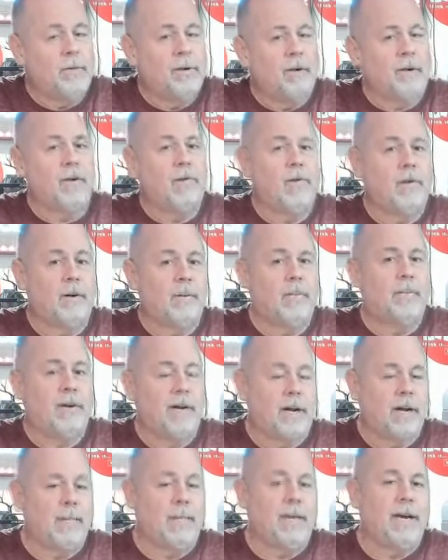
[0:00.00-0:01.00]
but
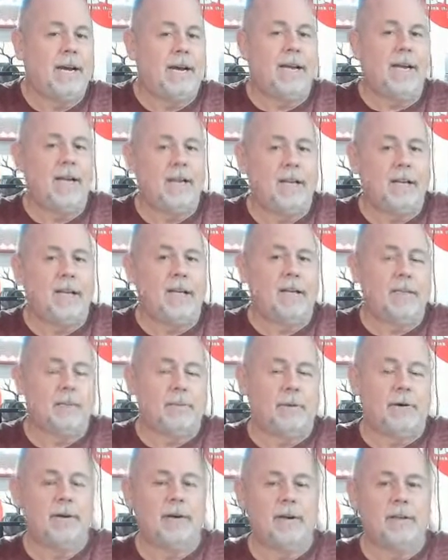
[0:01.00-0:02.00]
I am gaining a little
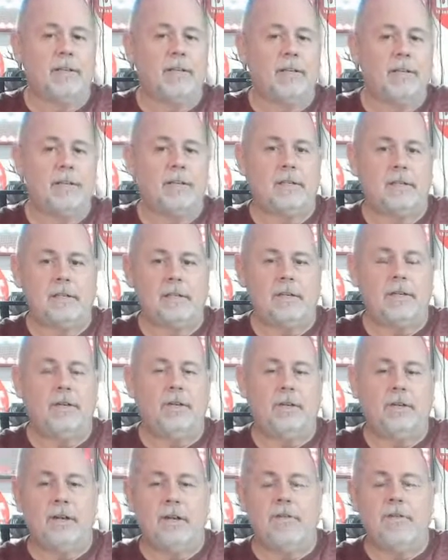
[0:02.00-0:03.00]
experience
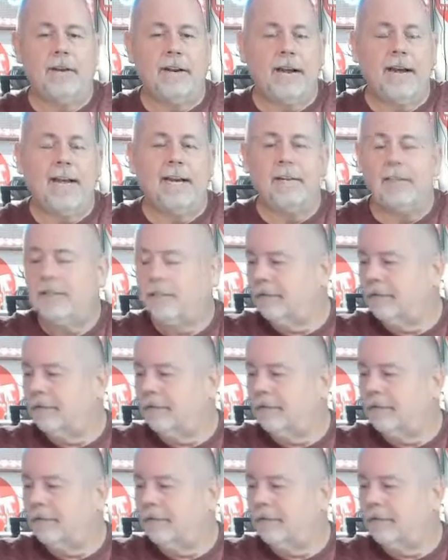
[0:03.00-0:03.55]
each and every day.